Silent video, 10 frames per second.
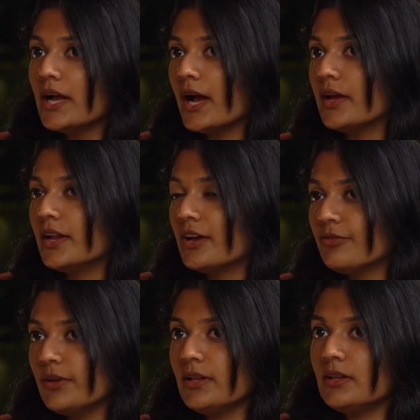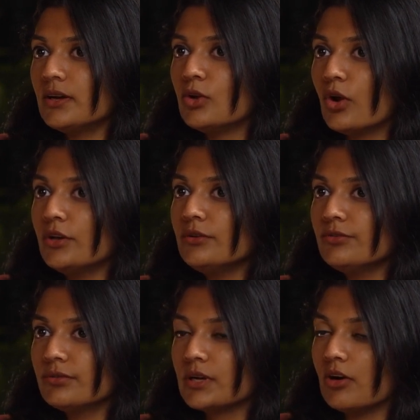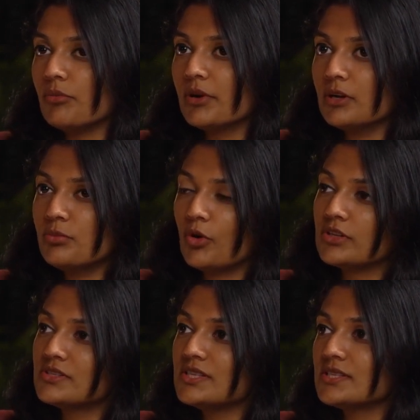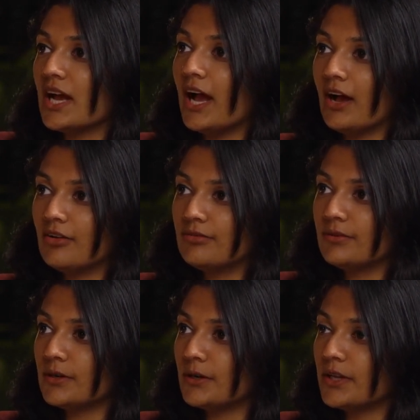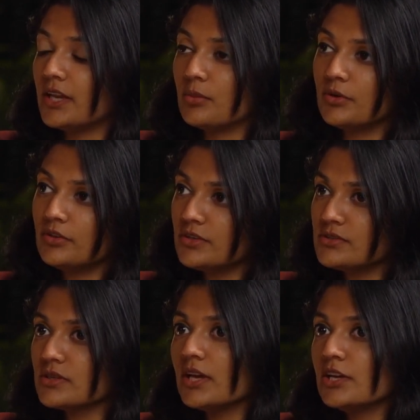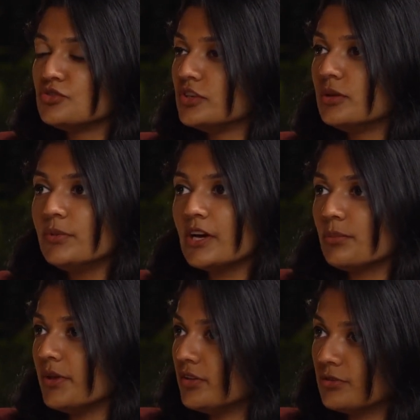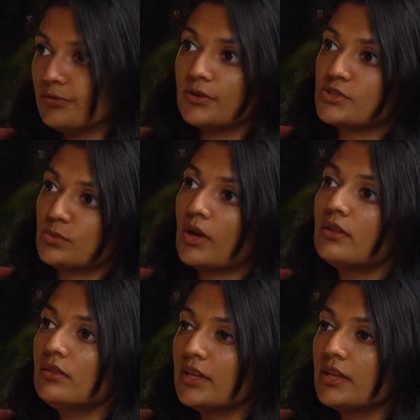And I feel a lot of governmental policies have enabled this, GDPR being the first one.